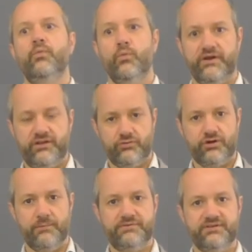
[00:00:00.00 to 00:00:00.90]
what are your
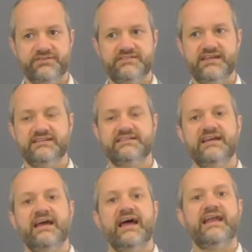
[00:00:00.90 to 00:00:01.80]
competencies,
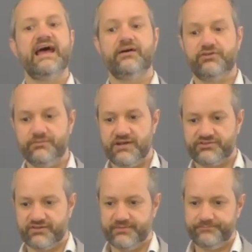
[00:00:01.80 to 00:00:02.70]
how do you
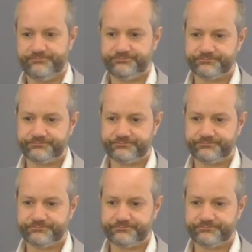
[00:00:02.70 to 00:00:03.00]
measure them?